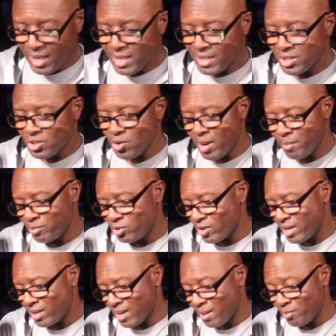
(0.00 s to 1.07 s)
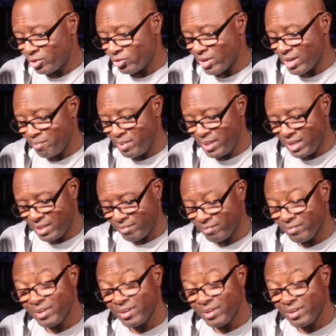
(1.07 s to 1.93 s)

So I'm going to try to beat it.